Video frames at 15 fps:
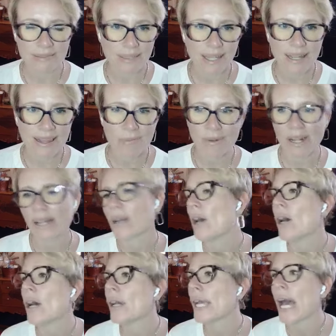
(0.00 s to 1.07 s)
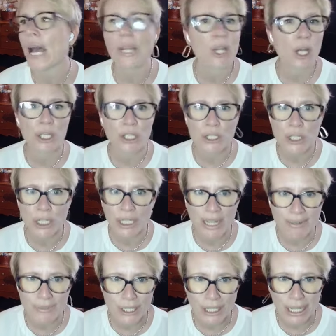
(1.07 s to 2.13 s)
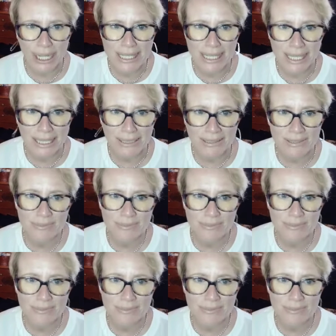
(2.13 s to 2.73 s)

And then we're like, oh yeah, no, you shouldn't come to your lesson.